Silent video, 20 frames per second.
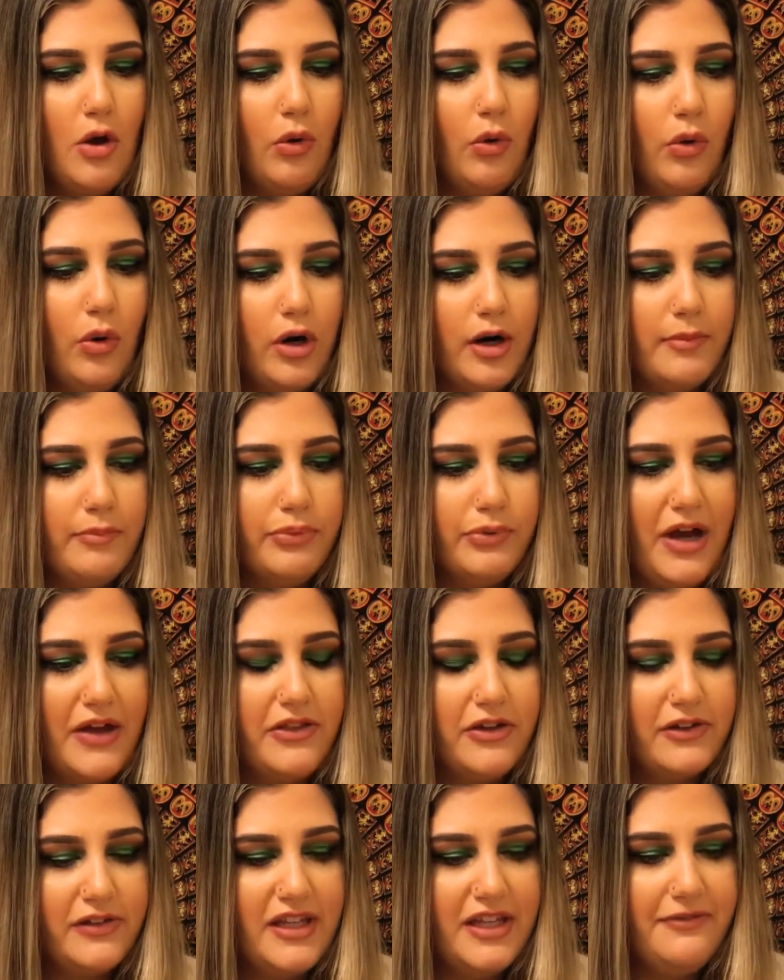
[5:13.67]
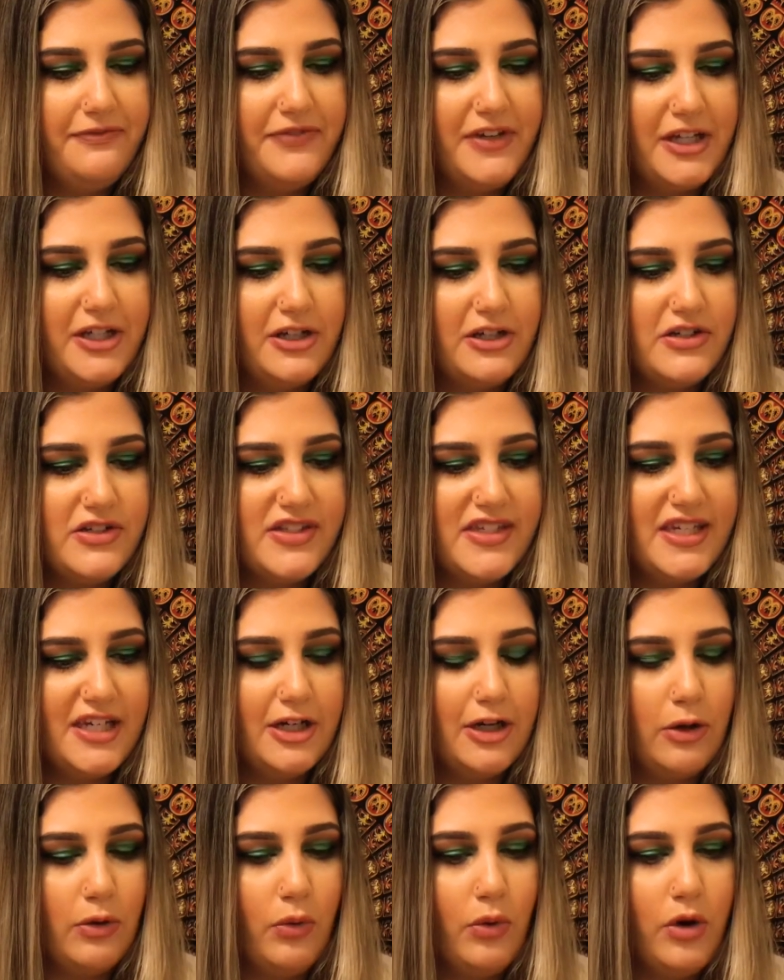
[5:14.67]
or brotherly figures
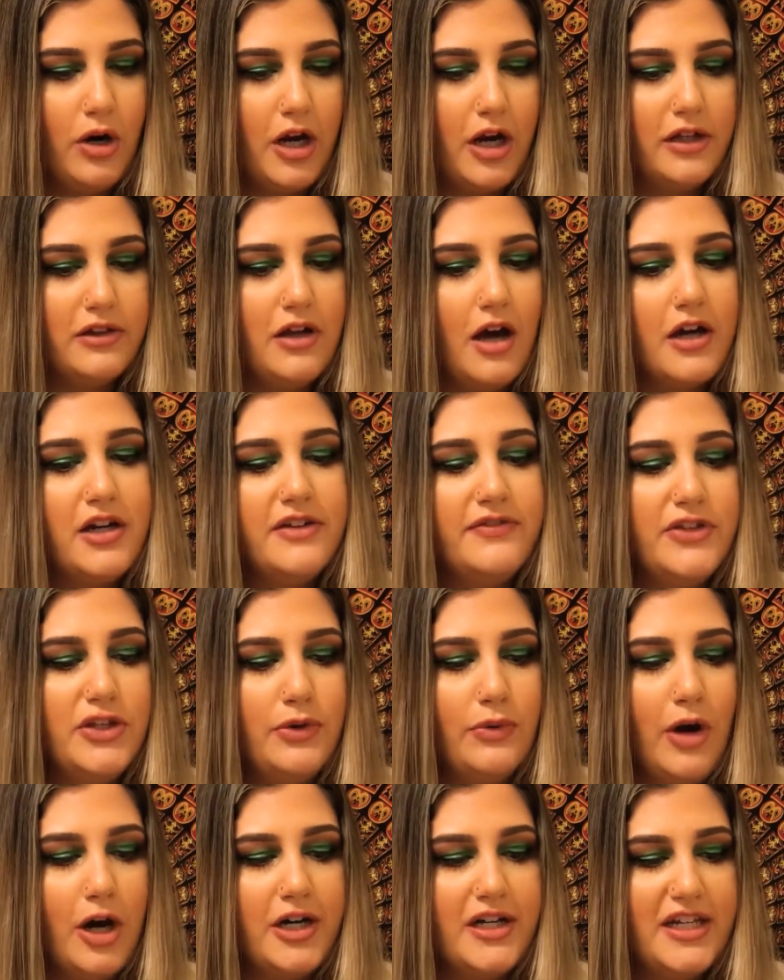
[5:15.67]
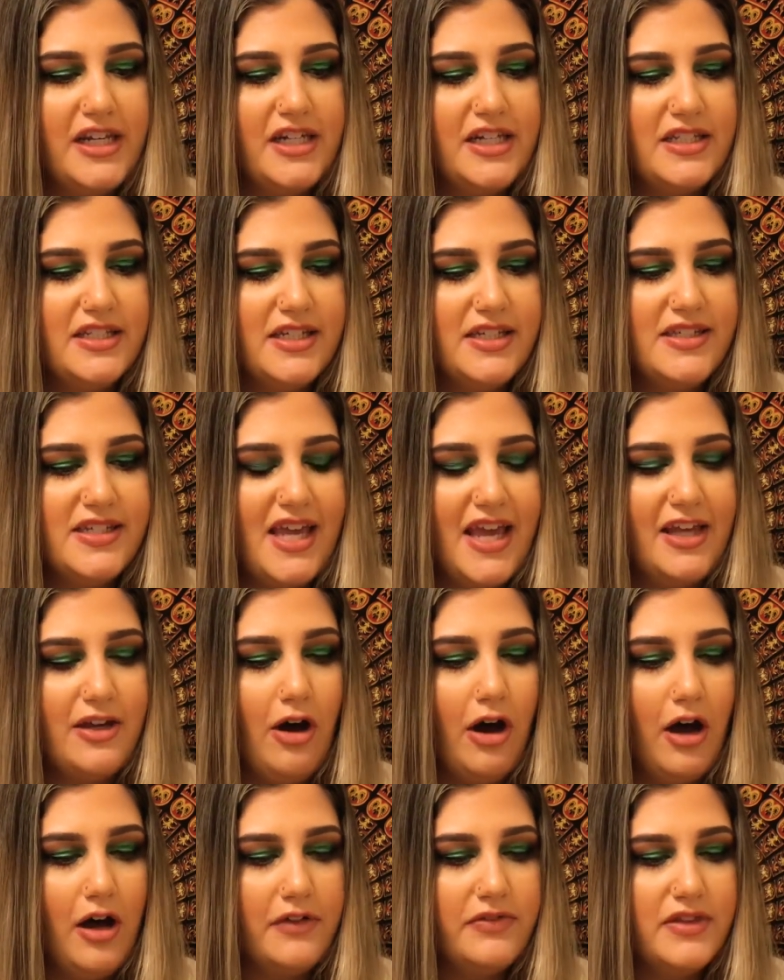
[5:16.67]
here, or a lot of you are needing to
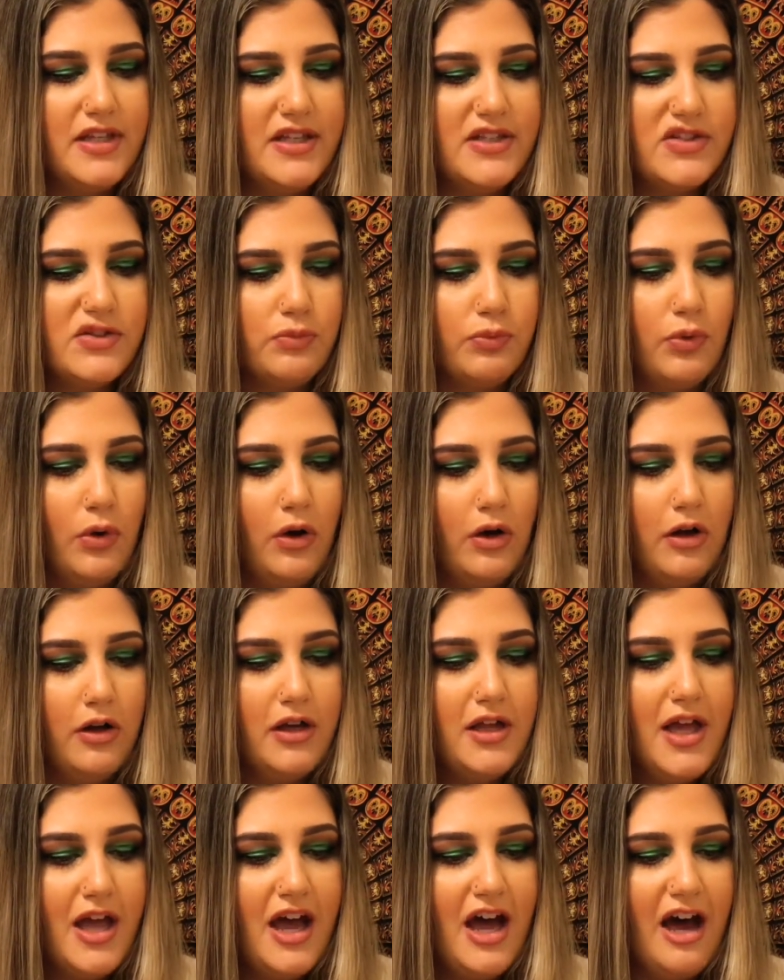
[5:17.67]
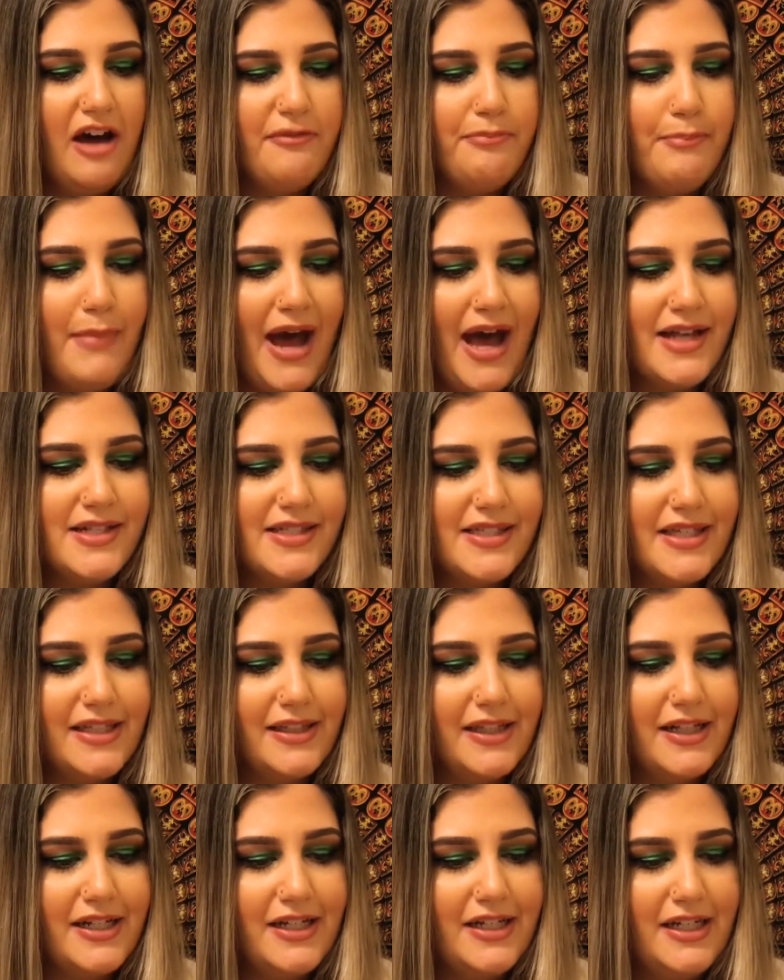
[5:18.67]
take on this role of
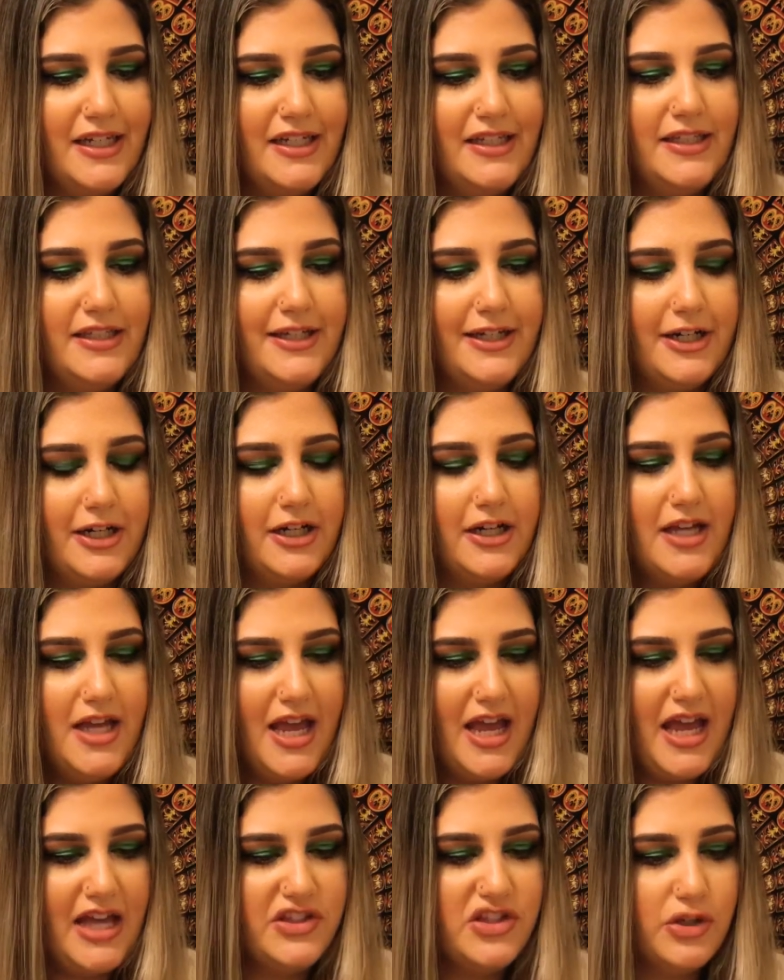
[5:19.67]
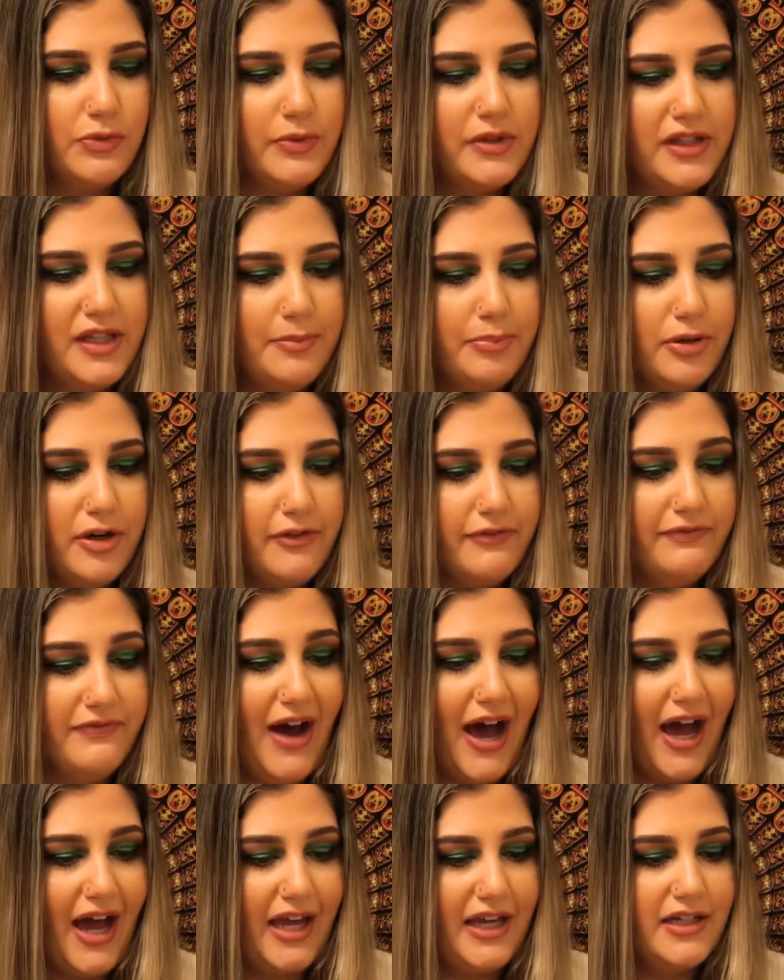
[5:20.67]
masculinity here and to really
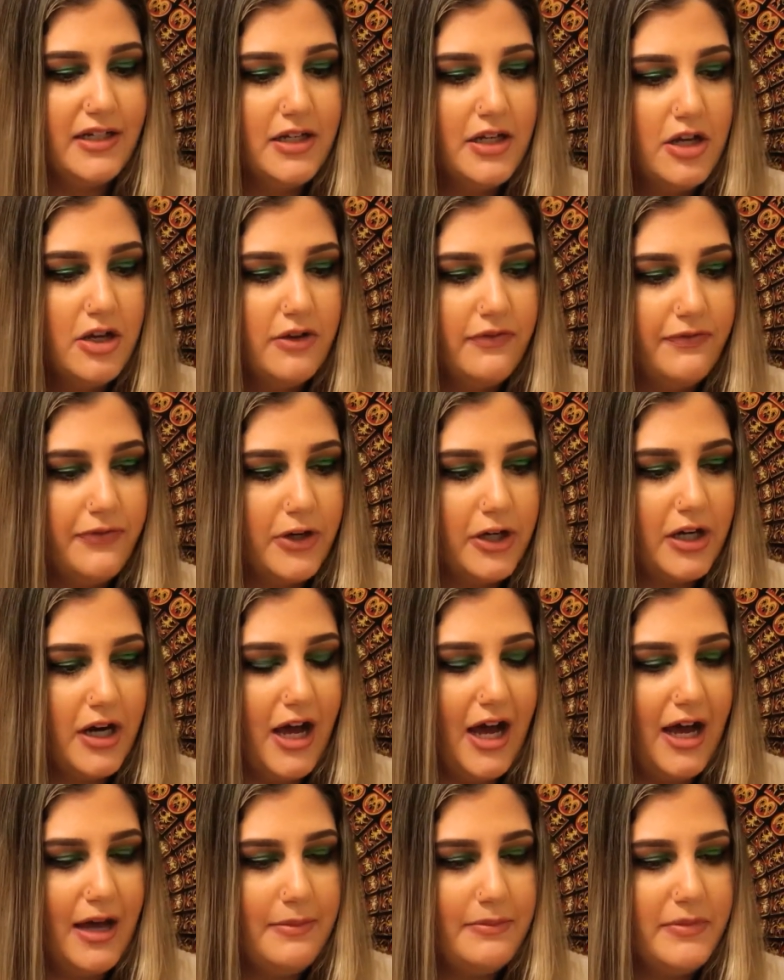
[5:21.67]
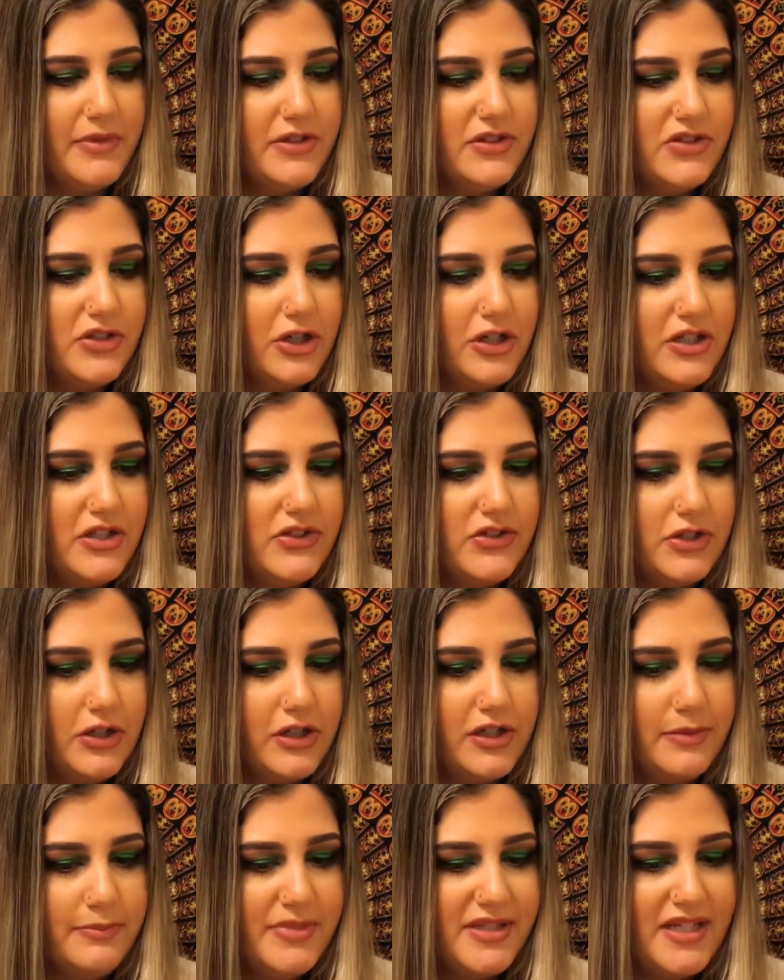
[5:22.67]
provide for certain
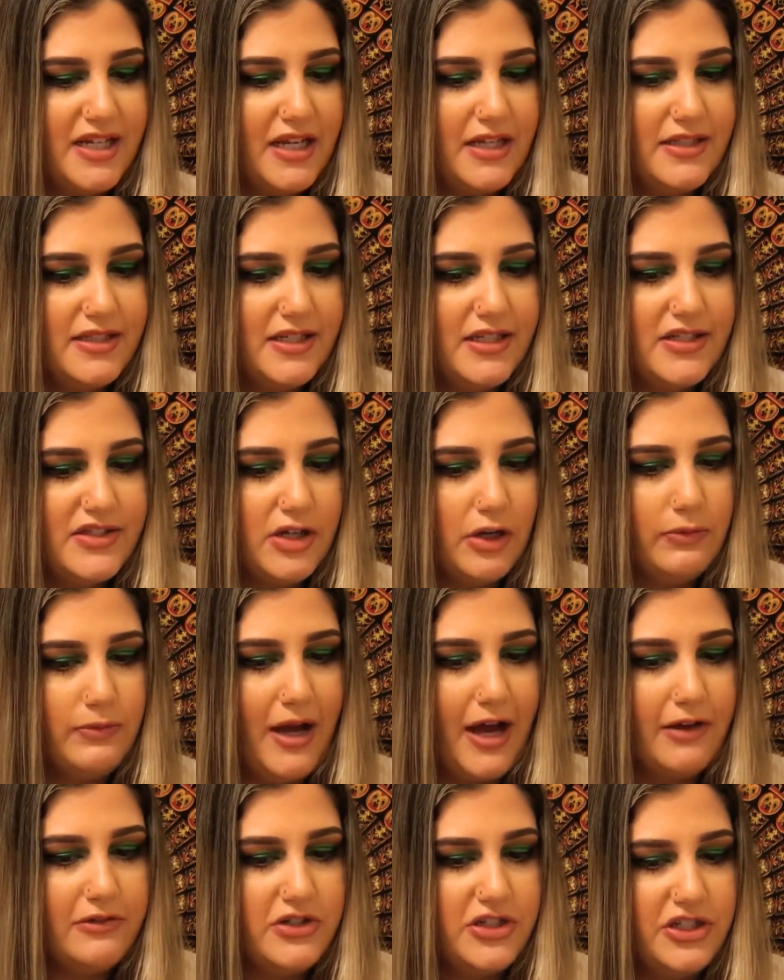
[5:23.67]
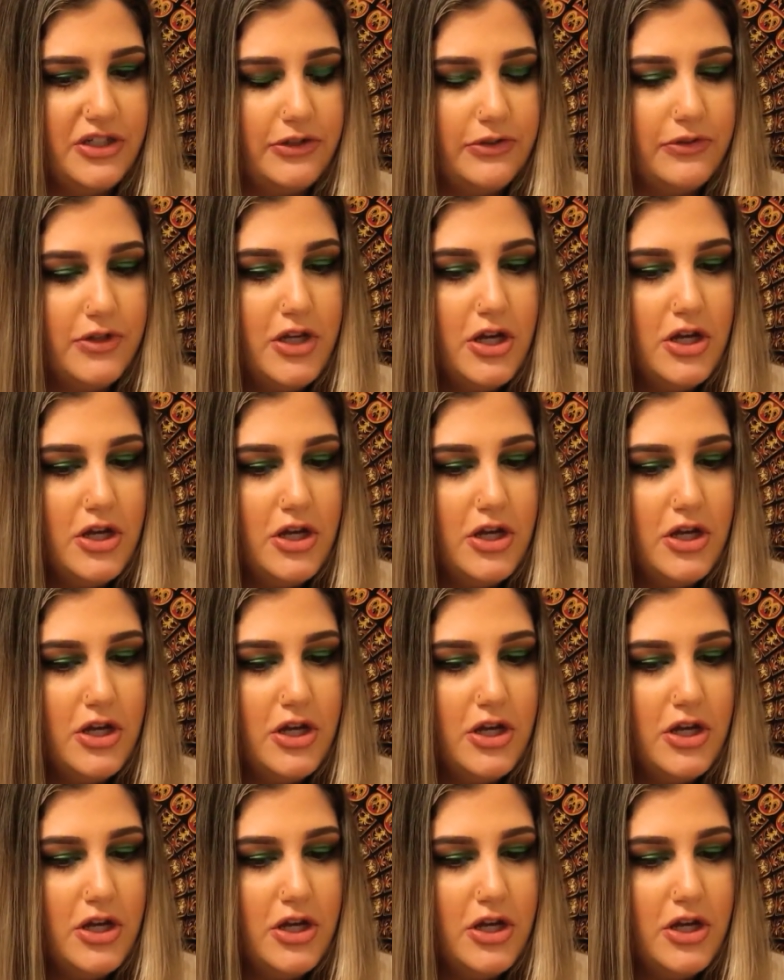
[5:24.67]
circumstances around you.